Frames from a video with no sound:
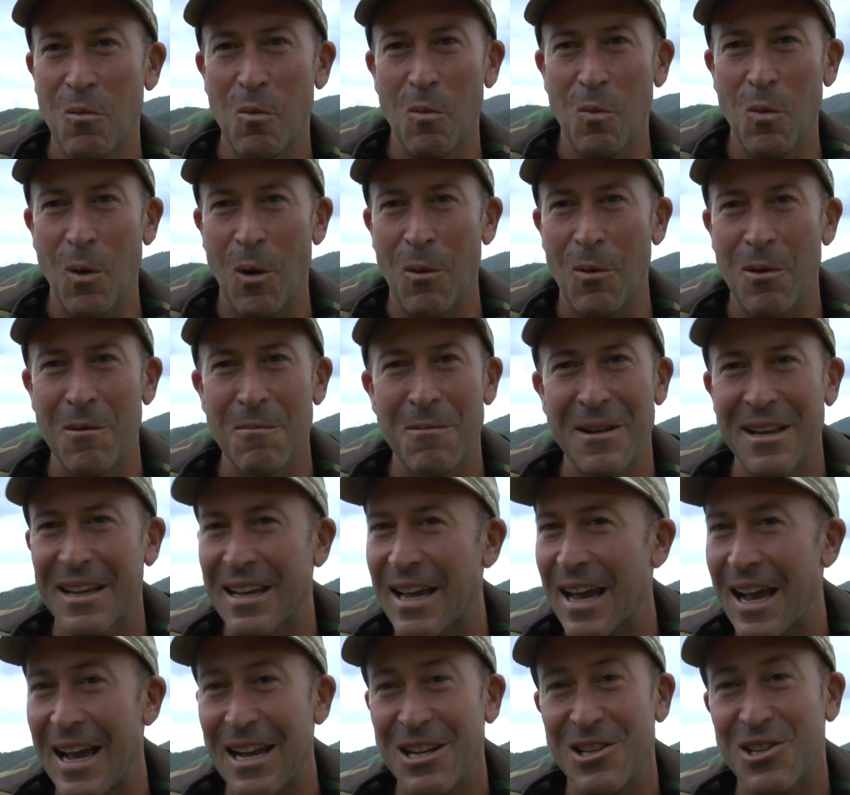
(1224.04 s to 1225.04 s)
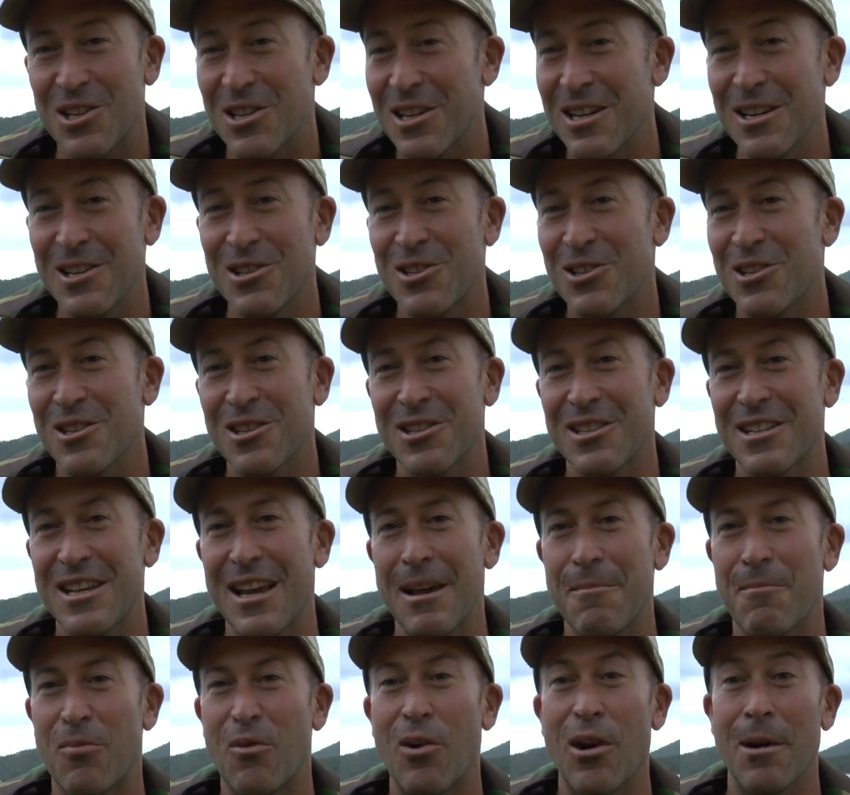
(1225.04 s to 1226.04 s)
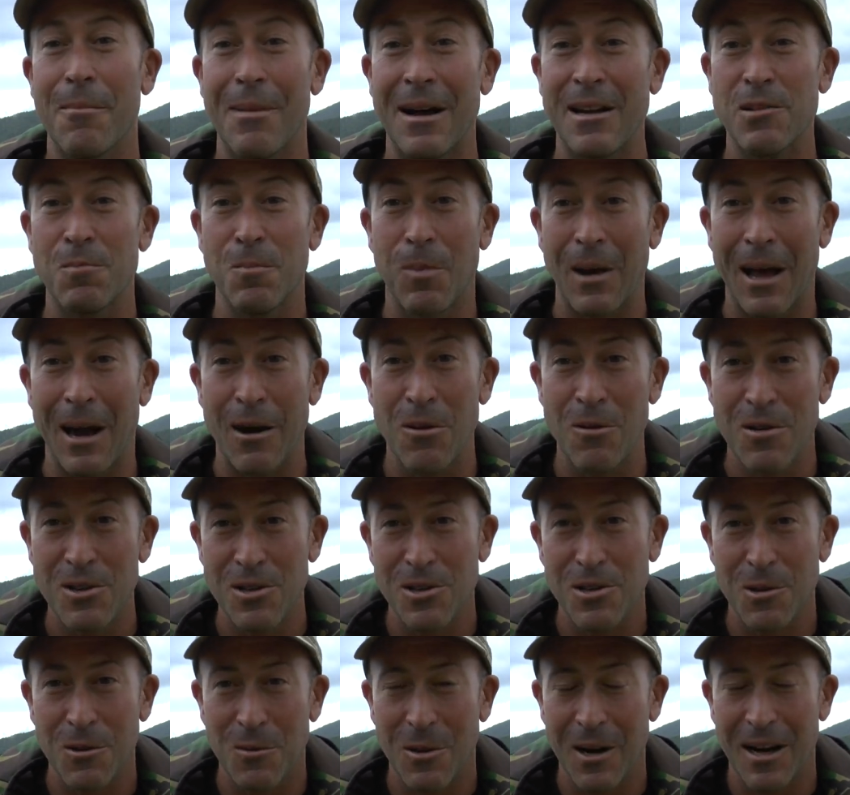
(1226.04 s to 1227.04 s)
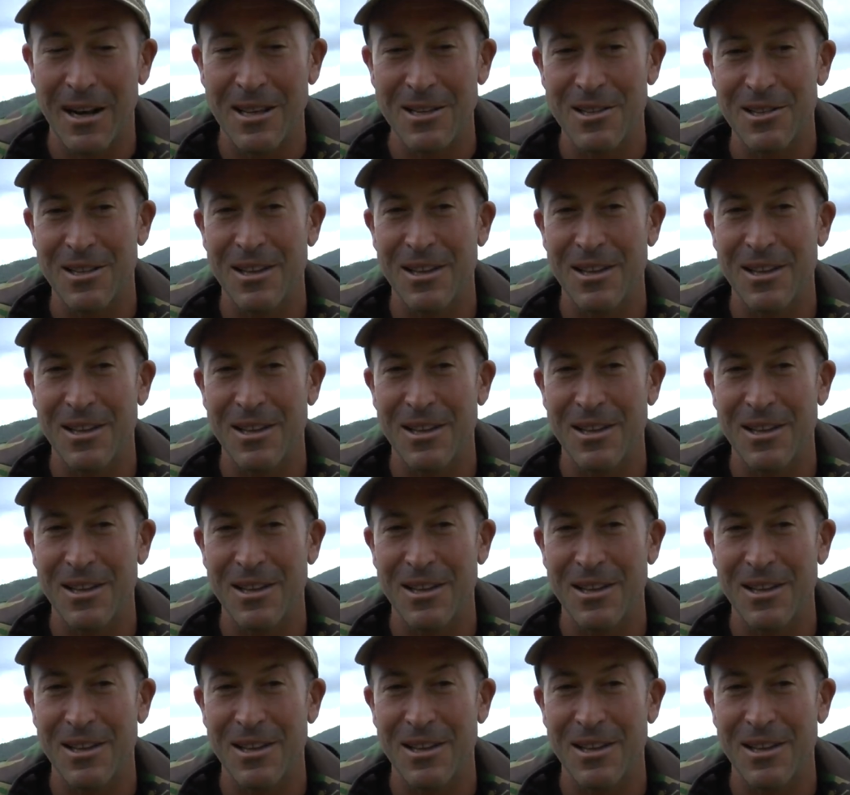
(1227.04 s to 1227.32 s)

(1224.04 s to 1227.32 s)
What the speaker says: what we've been catching is just pretty much blown us away.